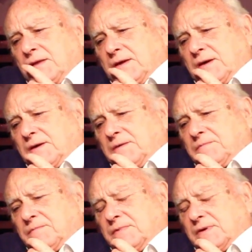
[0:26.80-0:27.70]

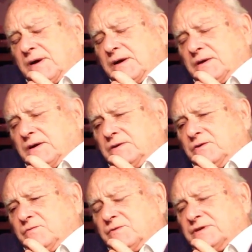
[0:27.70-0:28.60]
I
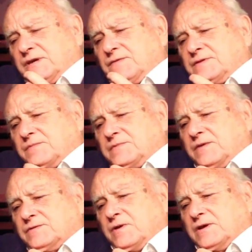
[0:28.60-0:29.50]
do receive
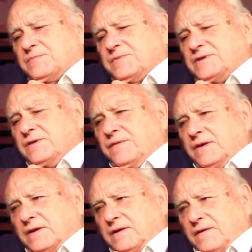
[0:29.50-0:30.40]
sometimes quite
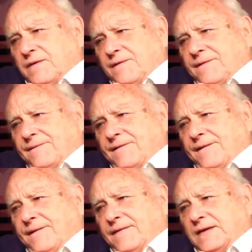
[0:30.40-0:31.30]
specific
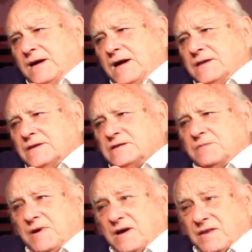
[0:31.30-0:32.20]
guidance
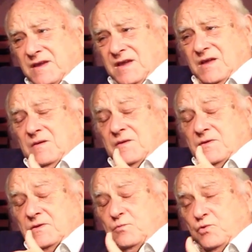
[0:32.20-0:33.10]
about
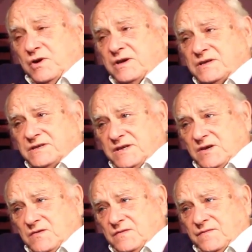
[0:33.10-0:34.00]
the work
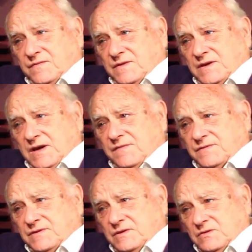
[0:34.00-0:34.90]
itself that I have
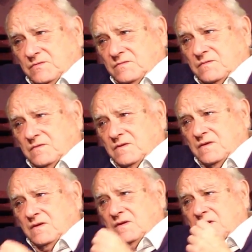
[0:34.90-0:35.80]
to do.
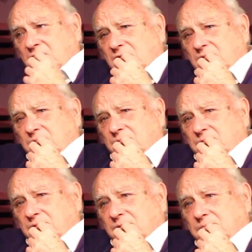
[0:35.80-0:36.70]

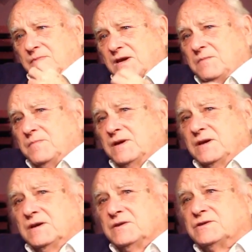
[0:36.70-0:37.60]
It may
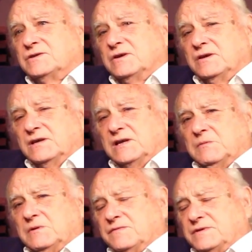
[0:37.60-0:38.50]
be concerning an
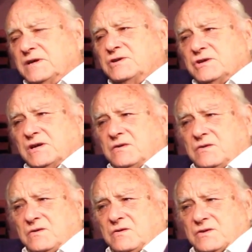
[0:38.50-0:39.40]
element of teaching
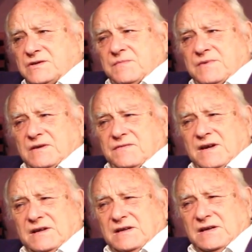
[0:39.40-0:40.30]
or something of
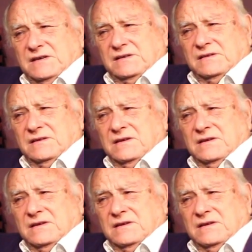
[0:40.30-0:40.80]
that kind.